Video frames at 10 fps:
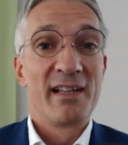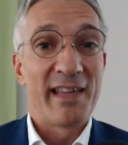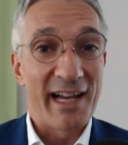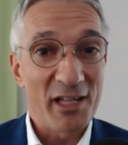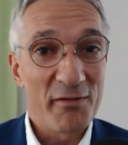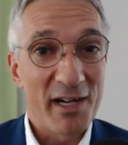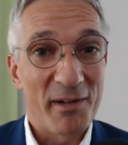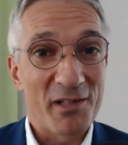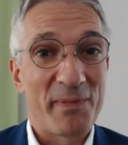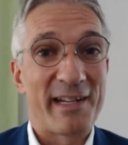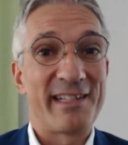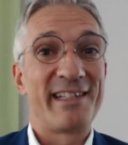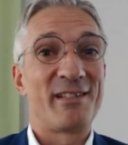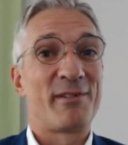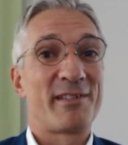Thank you very much, Paddy.
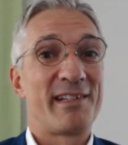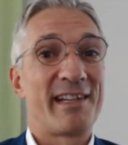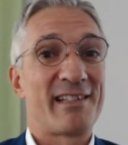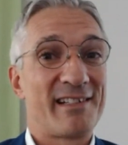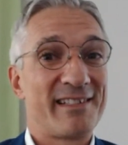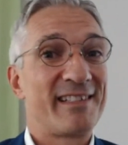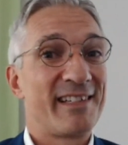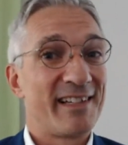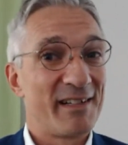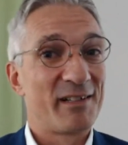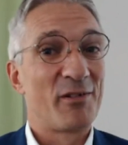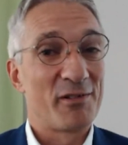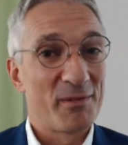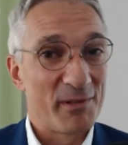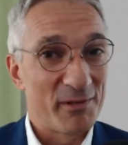This was an excellent
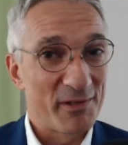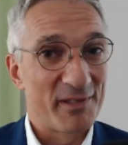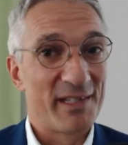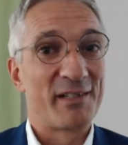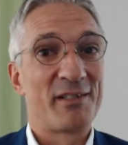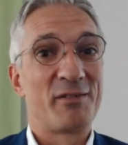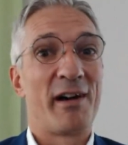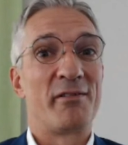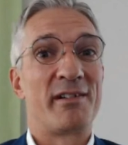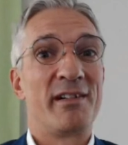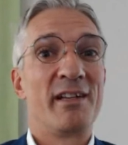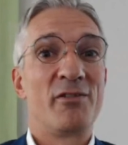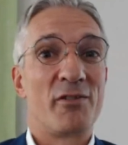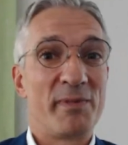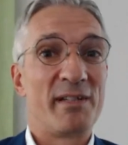contribution here to our
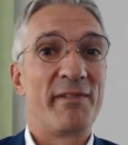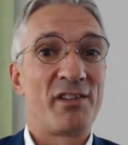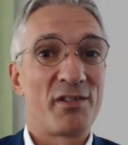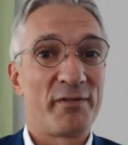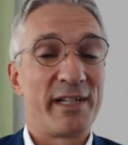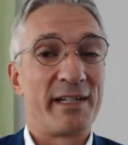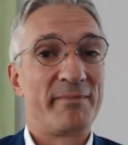European Venture Fair.